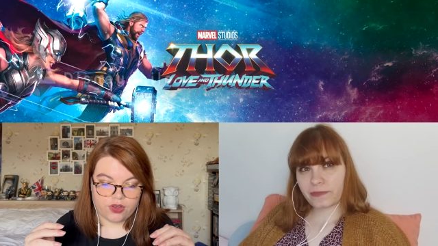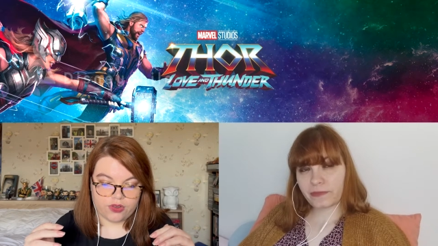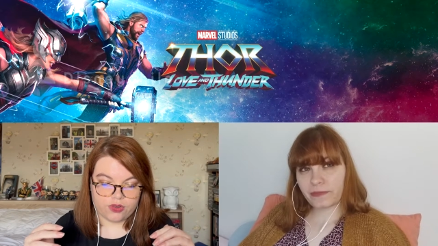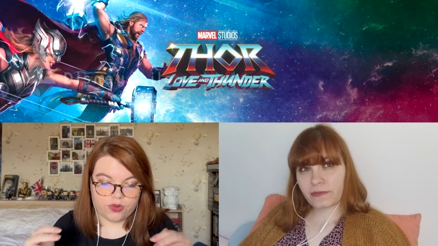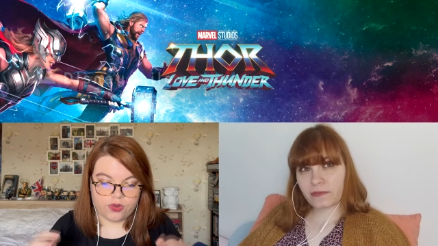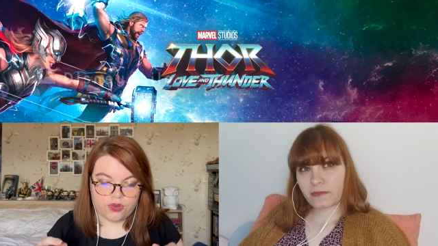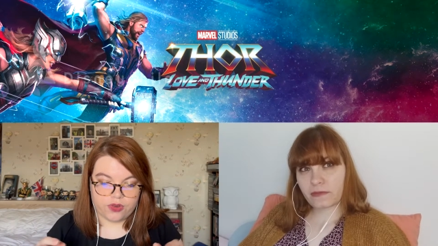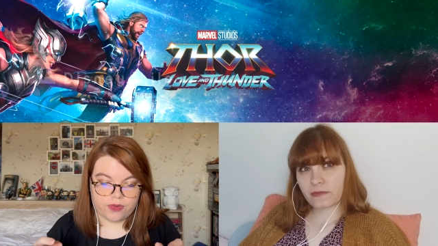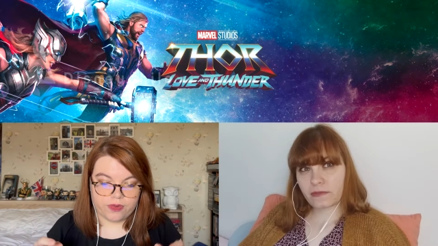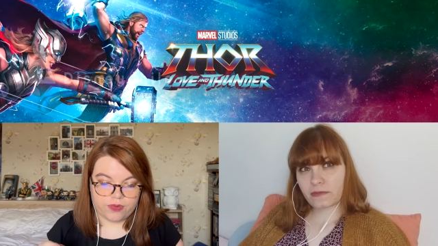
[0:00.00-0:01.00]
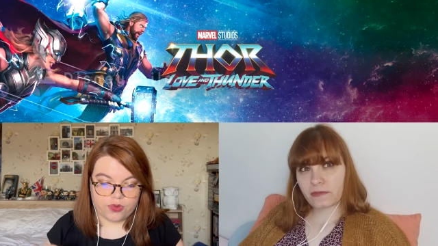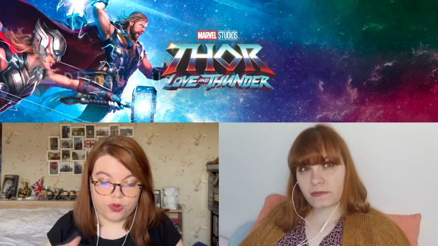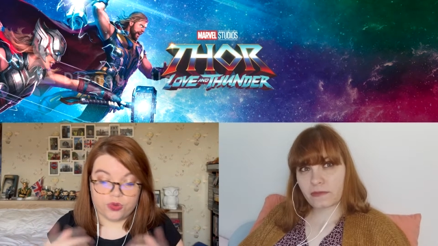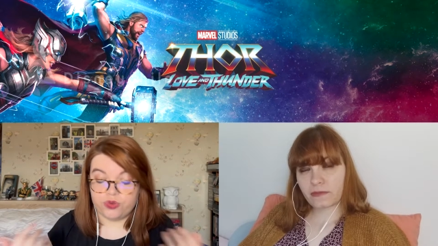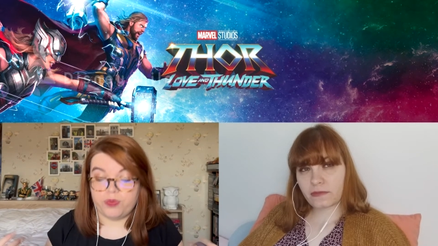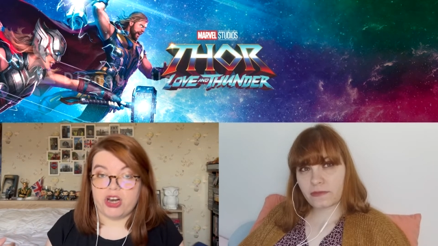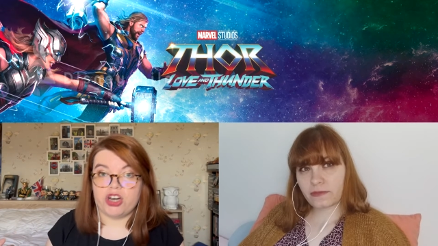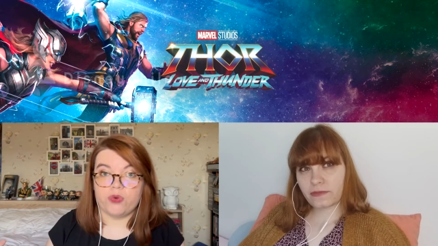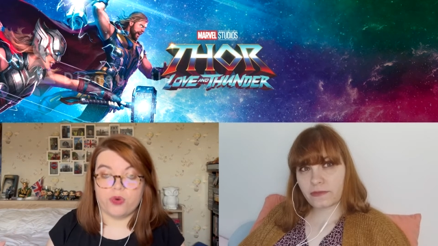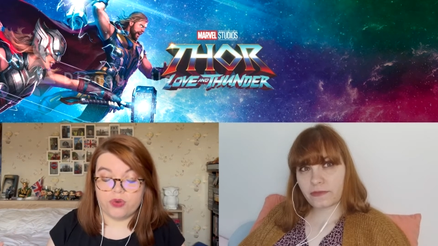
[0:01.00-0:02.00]
Speaker 1: you know um, new
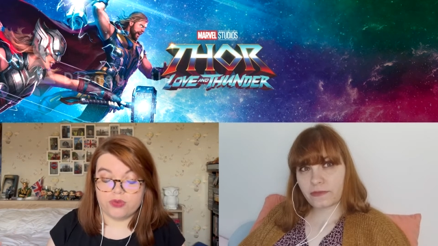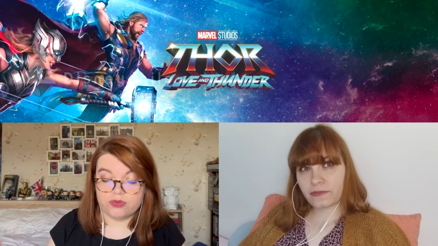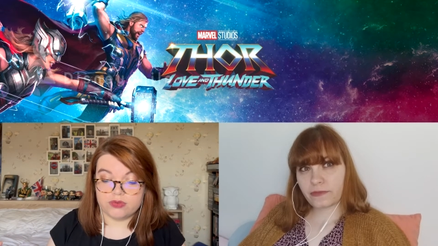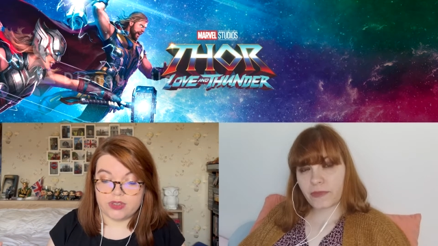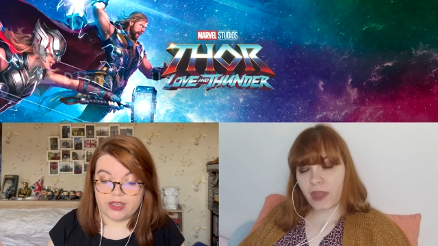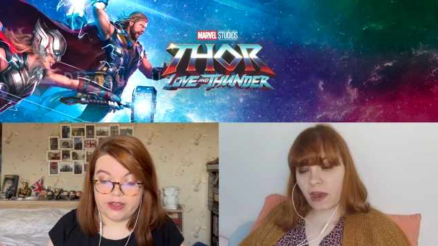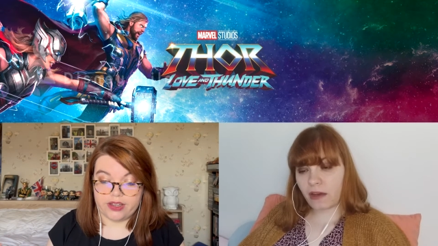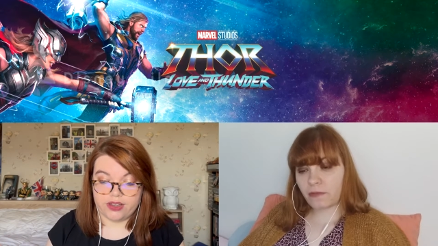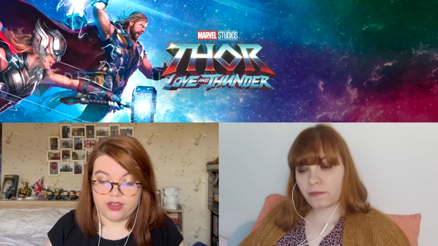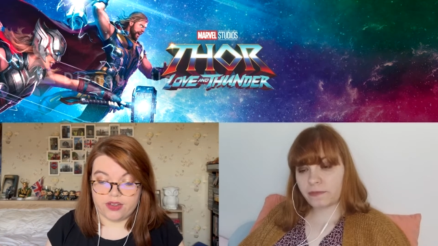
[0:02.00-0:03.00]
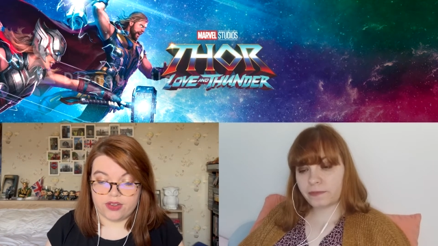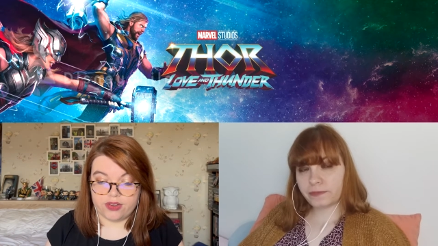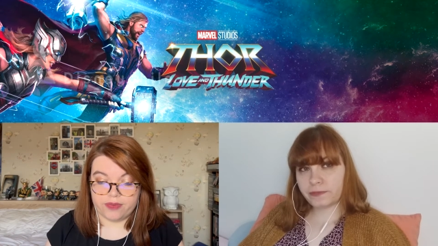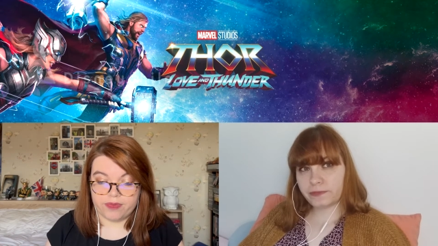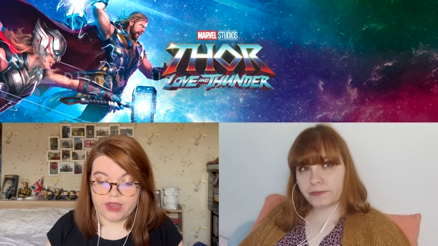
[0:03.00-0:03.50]
superhero. Yeah. Uh,